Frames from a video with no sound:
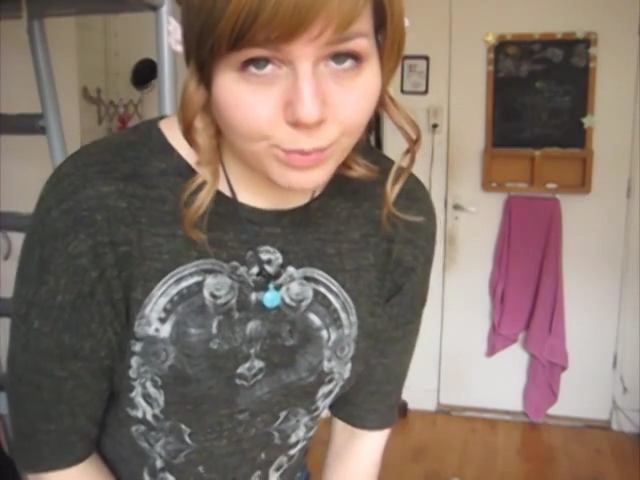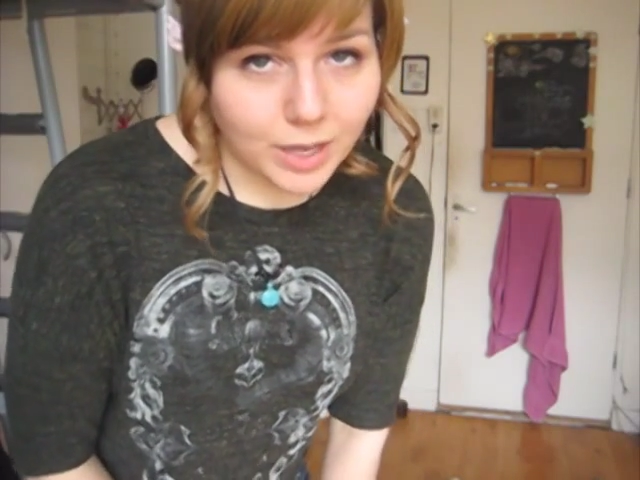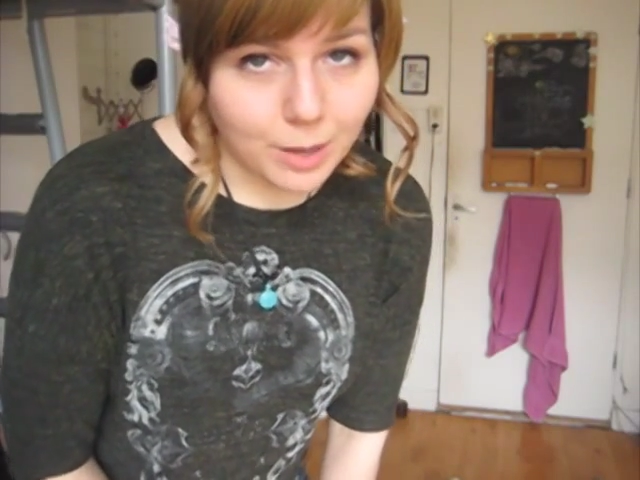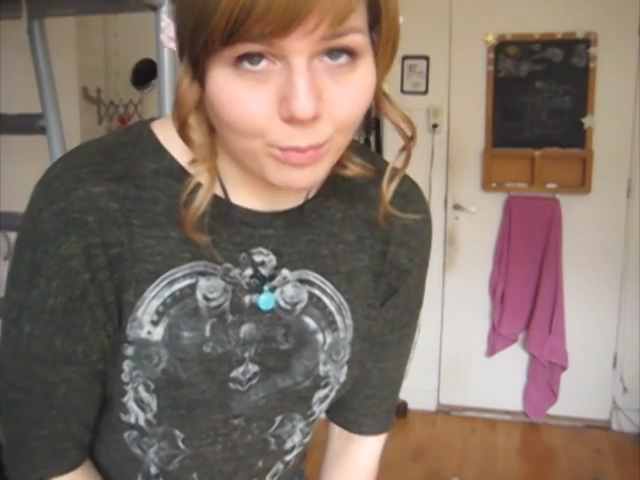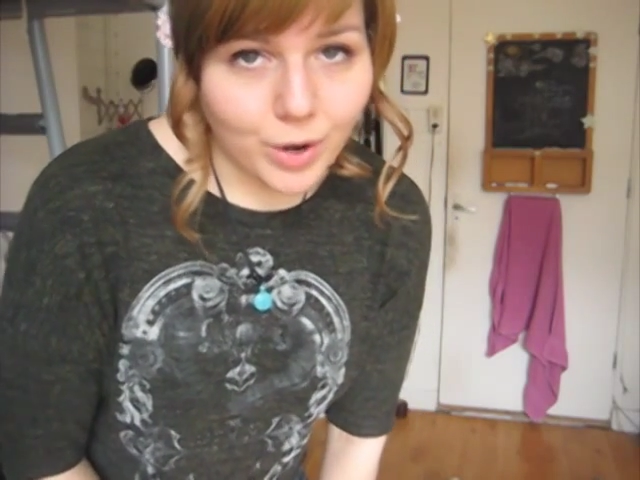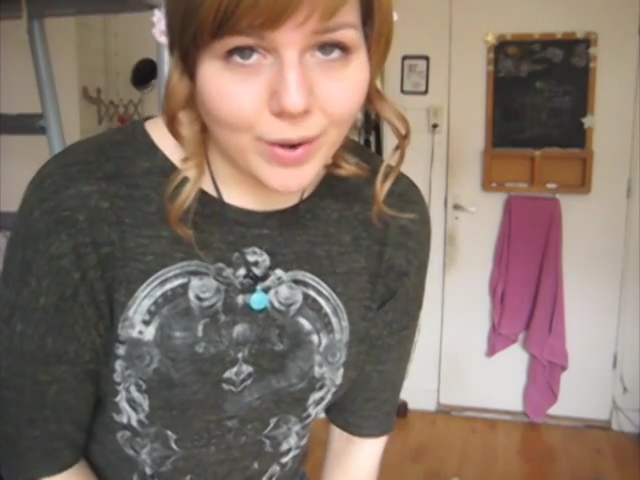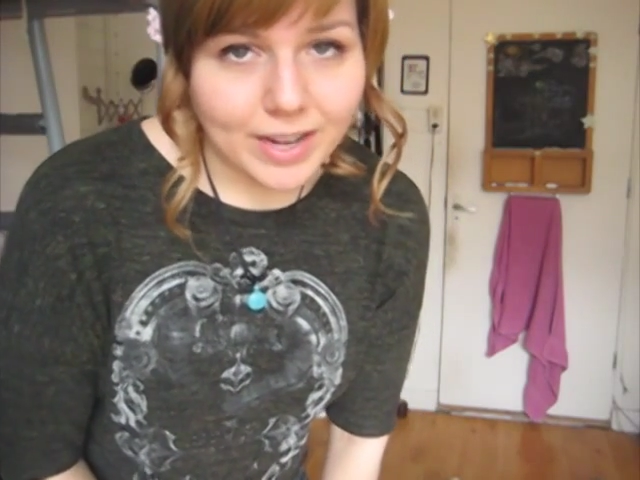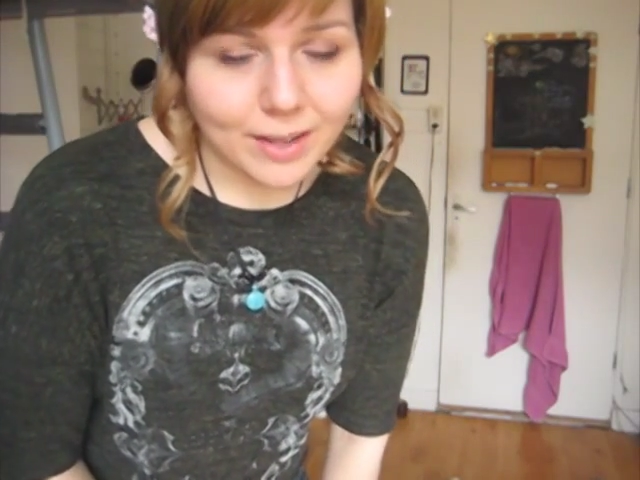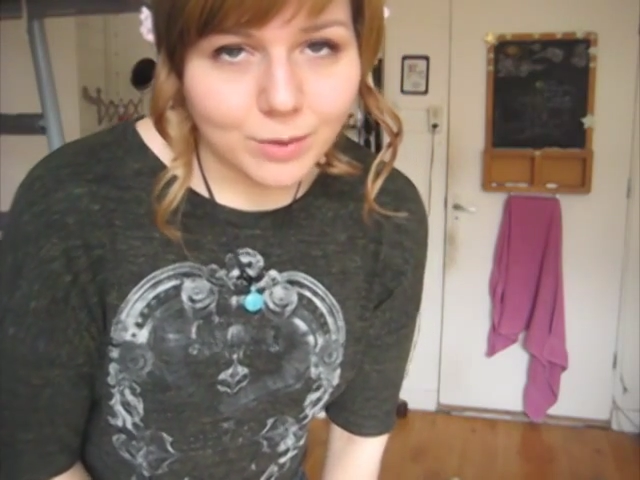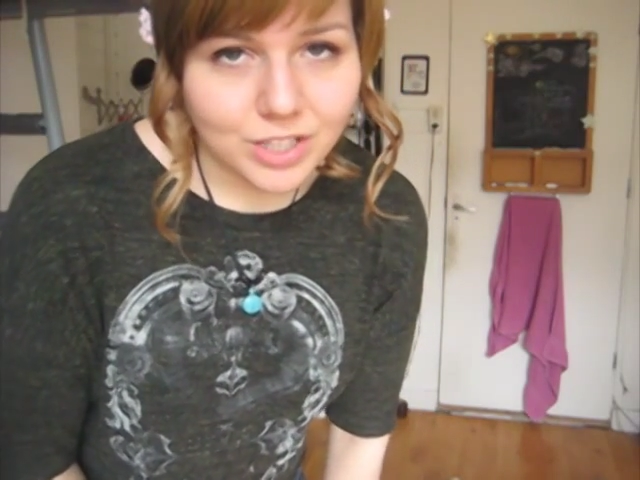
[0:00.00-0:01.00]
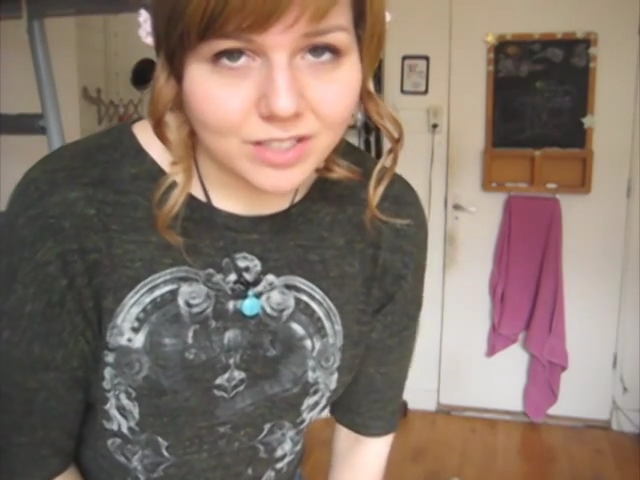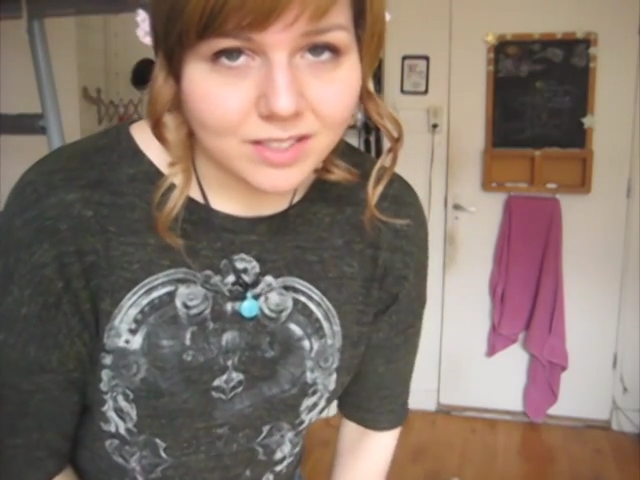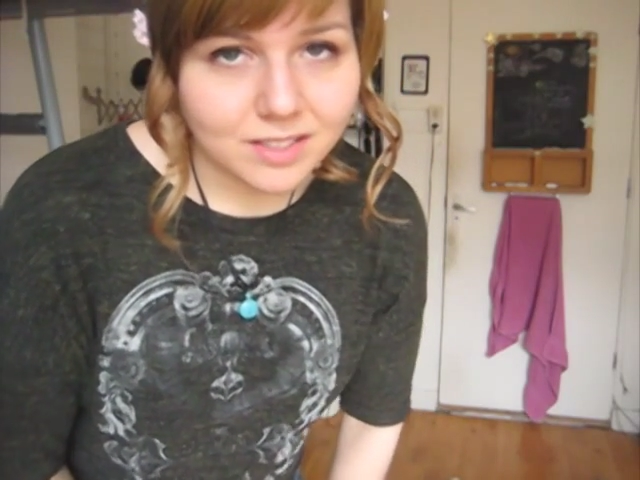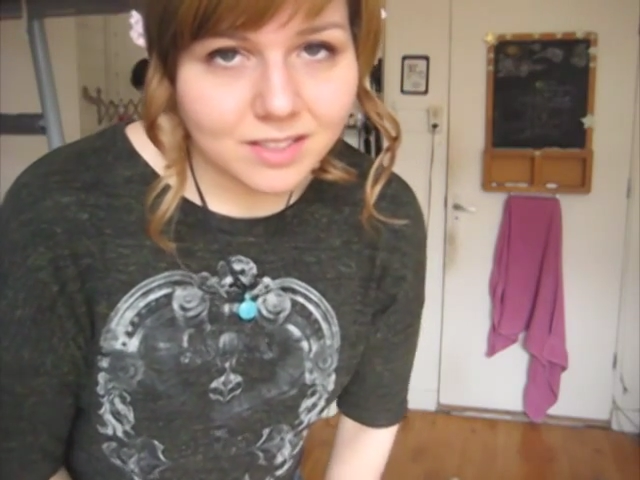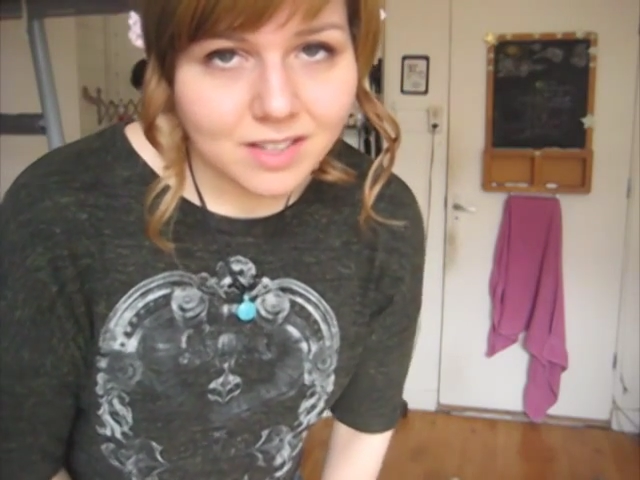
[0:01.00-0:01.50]
that I'm wearing, which
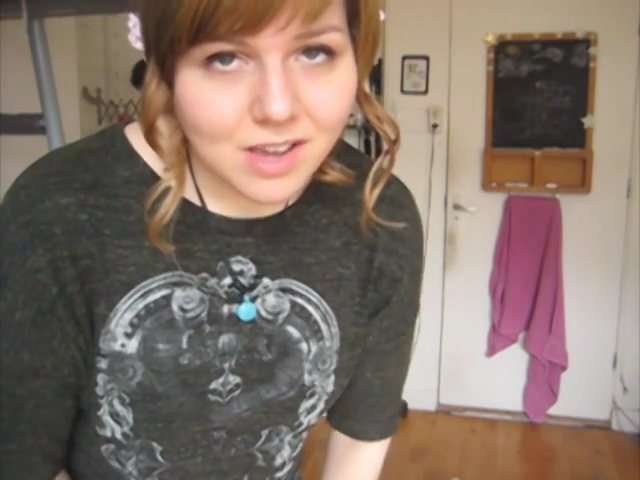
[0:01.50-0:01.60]
is,